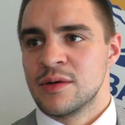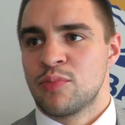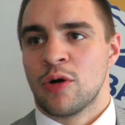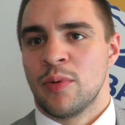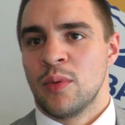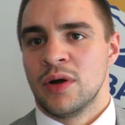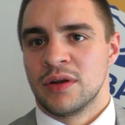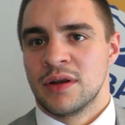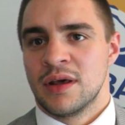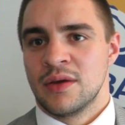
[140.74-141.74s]
the proper
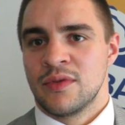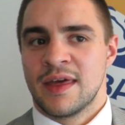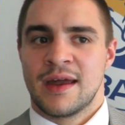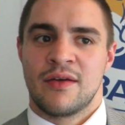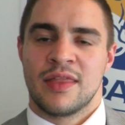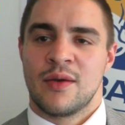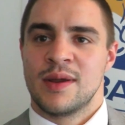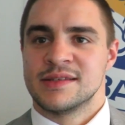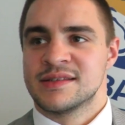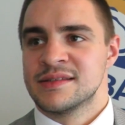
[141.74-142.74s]
one. You know, there
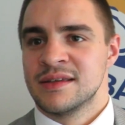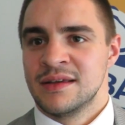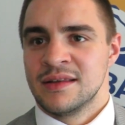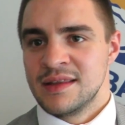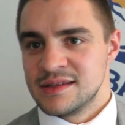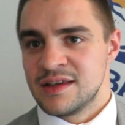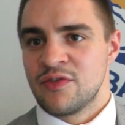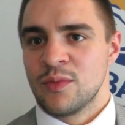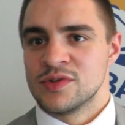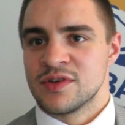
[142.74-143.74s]
is. These
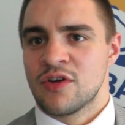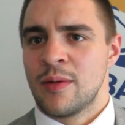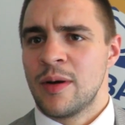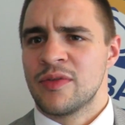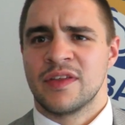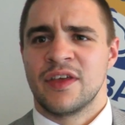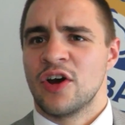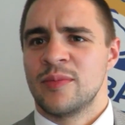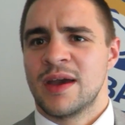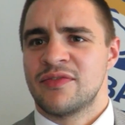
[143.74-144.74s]
different ones that have come out. I think the
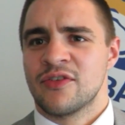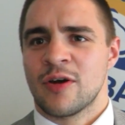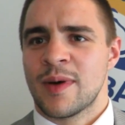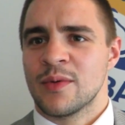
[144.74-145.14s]
IBF have come